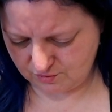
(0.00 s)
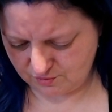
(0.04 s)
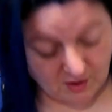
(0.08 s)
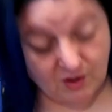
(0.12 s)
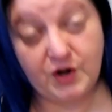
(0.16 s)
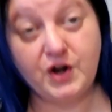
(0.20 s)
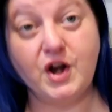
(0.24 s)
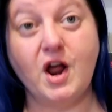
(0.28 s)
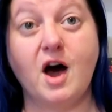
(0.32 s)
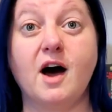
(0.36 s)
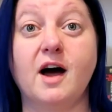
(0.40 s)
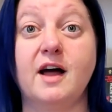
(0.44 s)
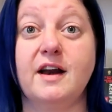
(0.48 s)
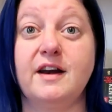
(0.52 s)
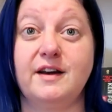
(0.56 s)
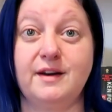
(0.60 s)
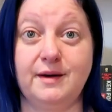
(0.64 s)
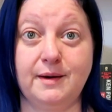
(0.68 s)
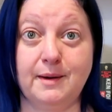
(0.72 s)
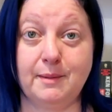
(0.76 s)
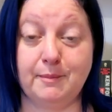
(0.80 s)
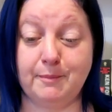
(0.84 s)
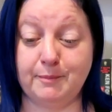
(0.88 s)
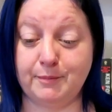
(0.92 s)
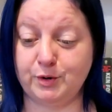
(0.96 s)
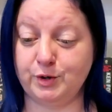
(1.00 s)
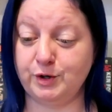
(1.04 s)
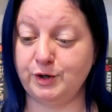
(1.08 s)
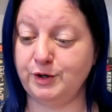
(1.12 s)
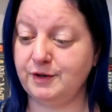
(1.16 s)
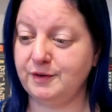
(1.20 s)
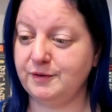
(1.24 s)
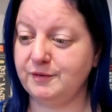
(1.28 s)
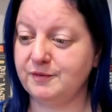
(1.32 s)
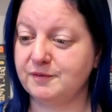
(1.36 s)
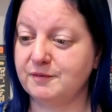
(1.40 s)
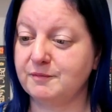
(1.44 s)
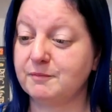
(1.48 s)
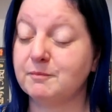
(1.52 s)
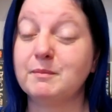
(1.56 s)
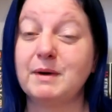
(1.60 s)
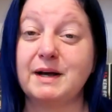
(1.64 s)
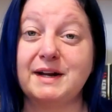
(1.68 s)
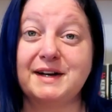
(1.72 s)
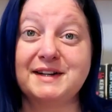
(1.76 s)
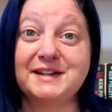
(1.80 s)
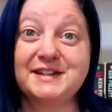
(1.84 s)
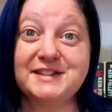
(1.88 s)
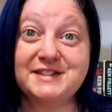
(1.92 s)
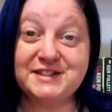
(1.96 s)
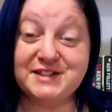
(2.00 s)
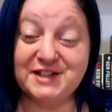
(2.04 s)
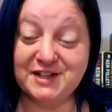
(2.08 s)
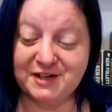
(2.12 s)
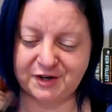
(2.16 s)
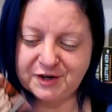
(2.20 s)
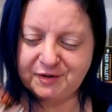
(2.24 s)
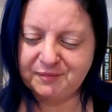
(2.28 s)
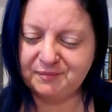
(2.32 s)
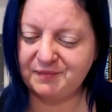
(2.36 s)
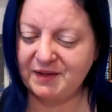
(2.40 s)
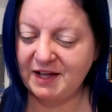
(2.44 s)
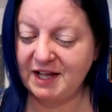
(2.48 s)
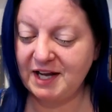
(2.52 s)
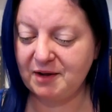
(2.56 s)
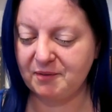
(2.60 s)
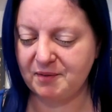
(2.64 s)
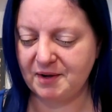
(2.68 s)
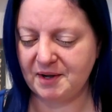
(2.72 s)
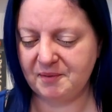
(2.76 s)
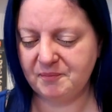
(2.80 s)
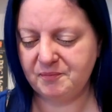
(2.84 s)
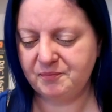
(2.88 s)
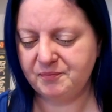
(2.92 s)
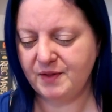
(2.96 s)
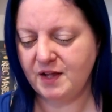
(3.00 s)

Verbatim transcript: not numbered, but it is thinner. Anyway,